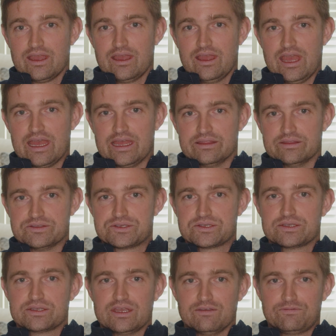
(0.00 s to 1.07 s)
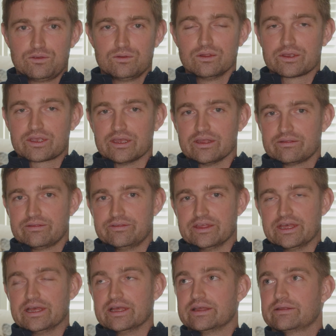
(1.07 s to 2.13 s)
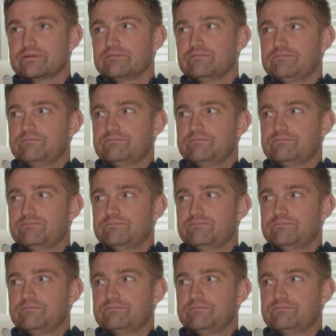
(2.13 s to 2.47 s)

And if you look at the